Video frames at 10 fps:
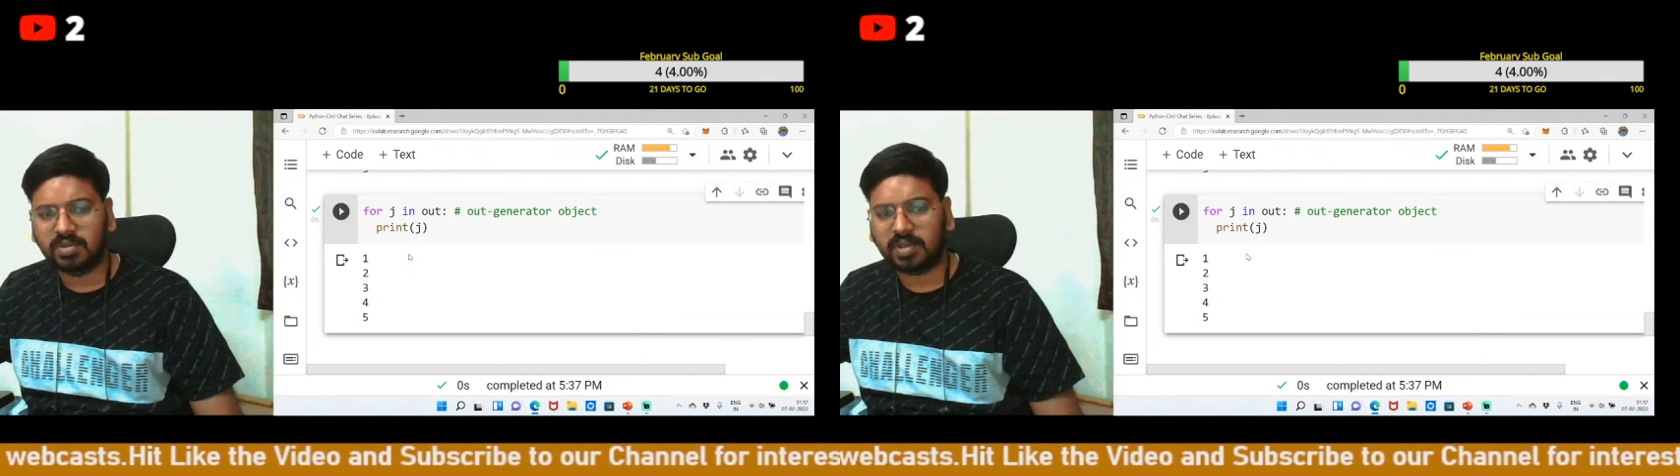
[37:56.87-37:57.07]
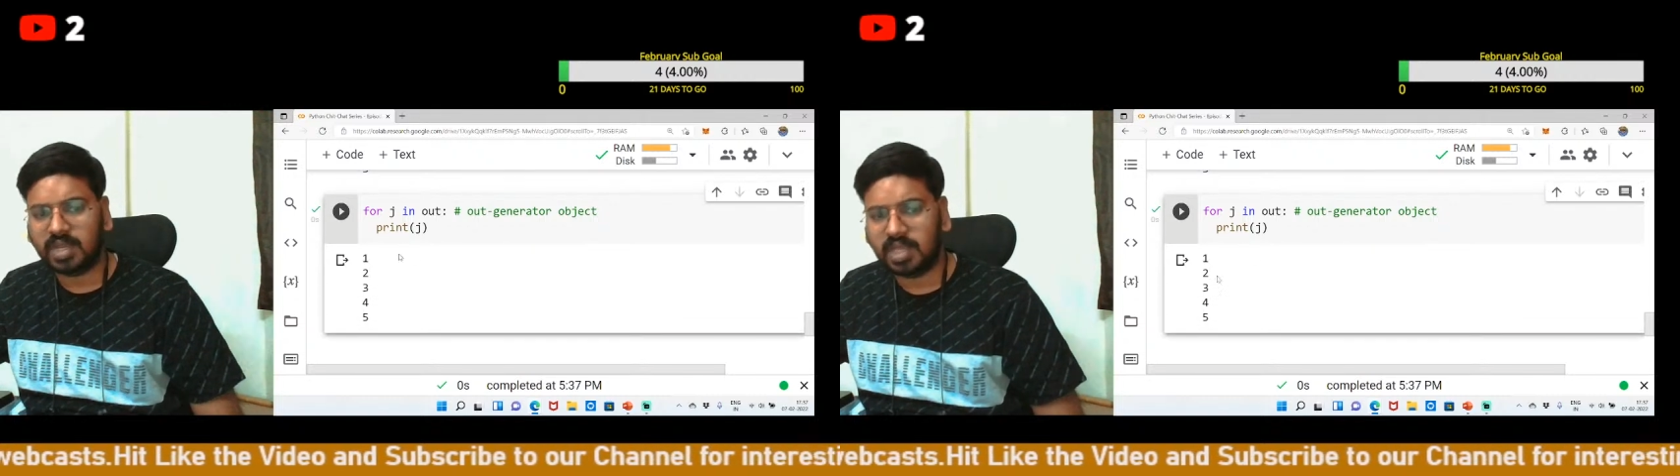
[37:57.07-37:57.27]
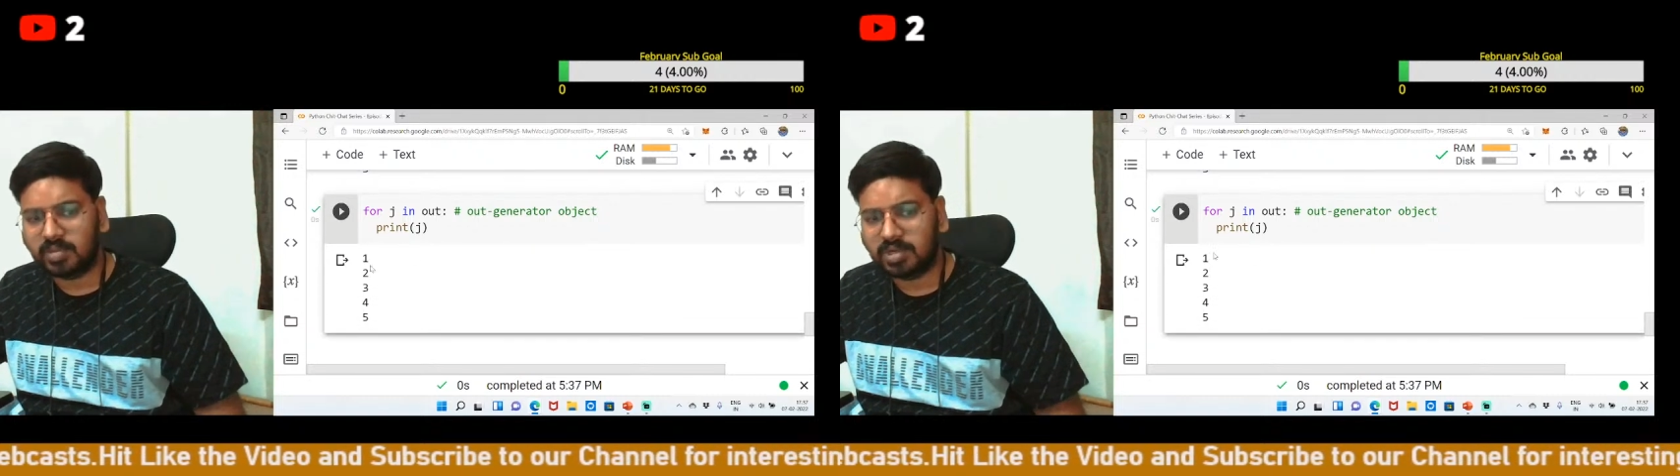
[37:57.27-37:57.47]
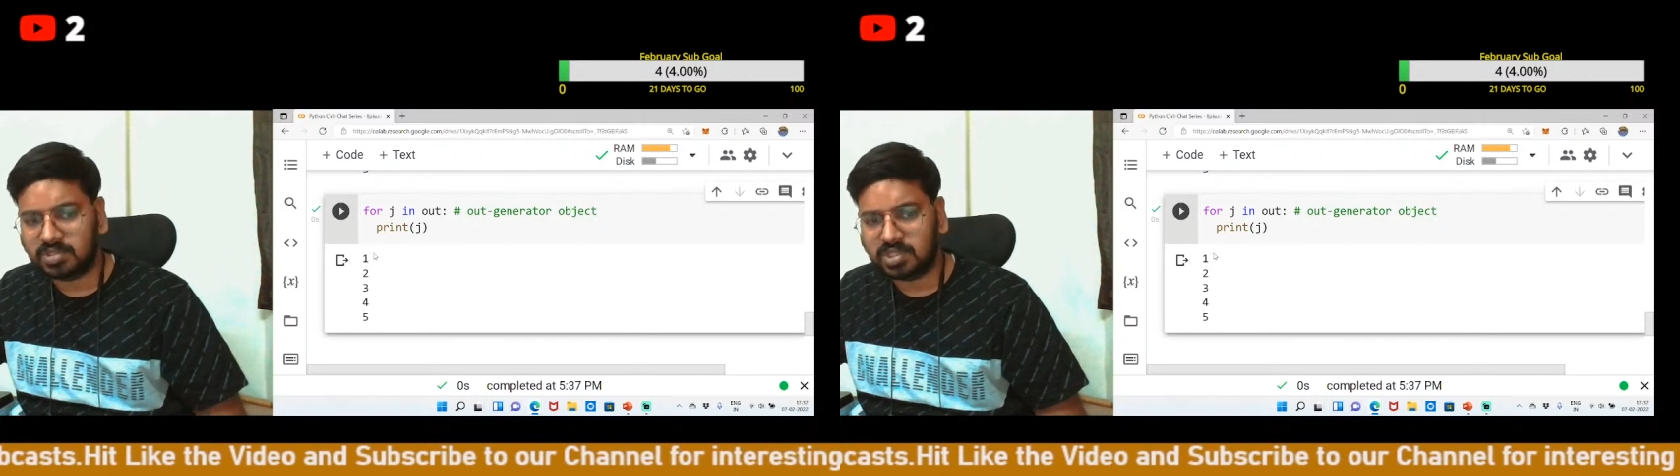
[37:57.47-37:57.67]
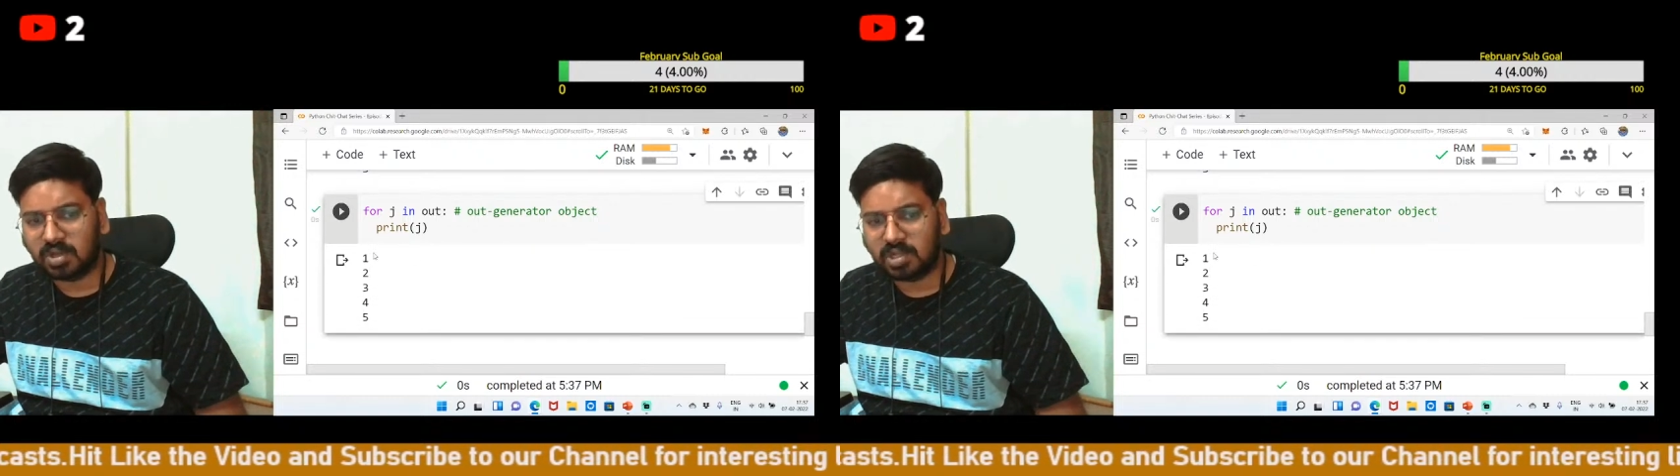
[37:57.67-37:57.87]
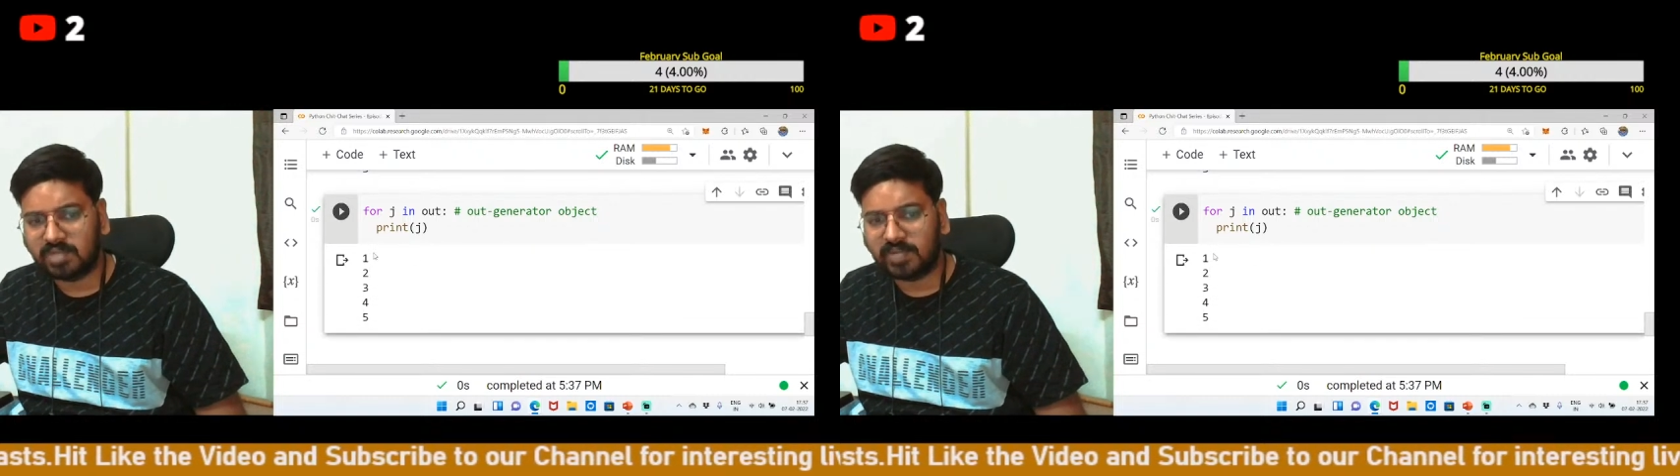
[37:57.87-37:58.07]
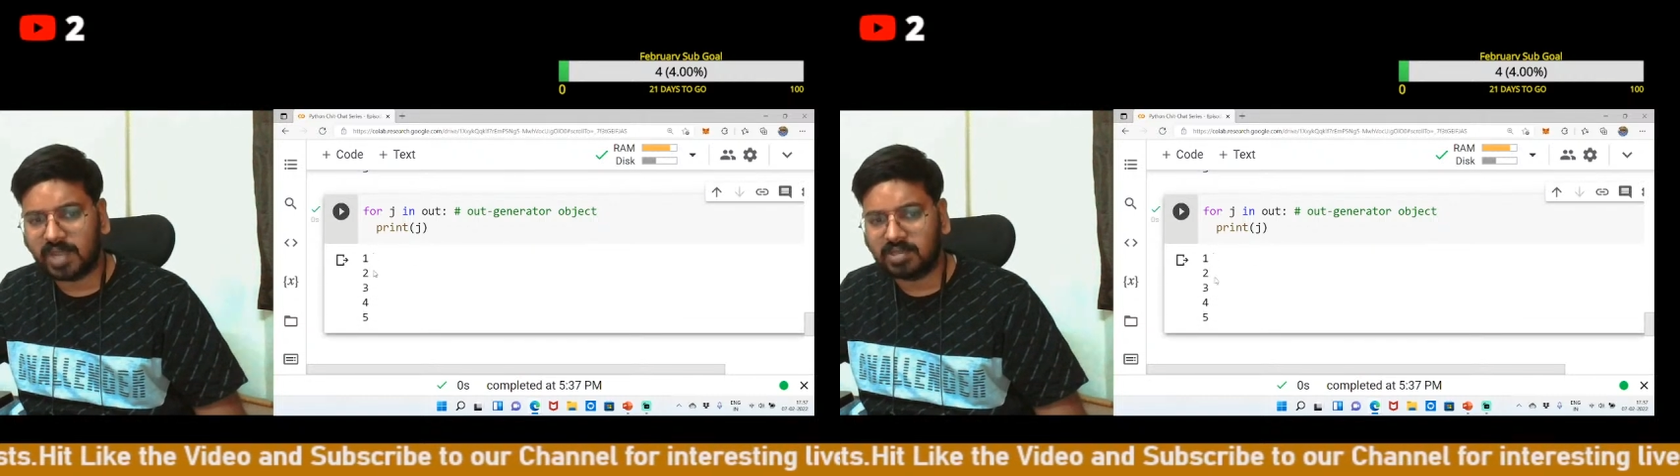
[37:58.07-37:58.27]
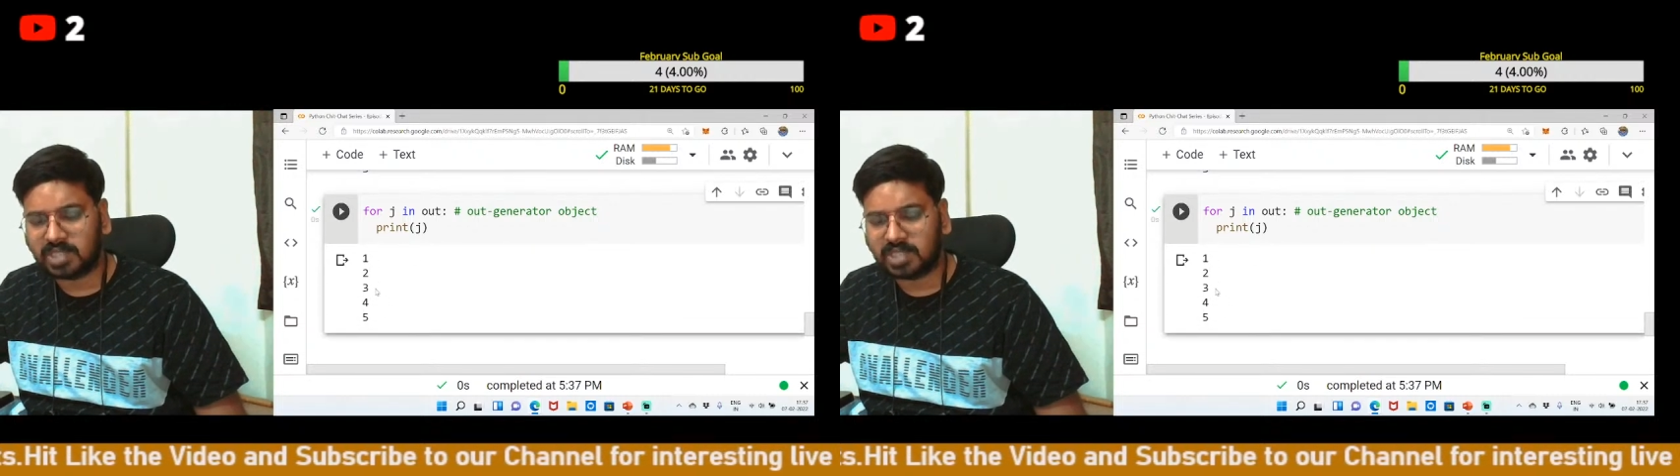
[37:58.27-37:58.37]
you can able to see all the values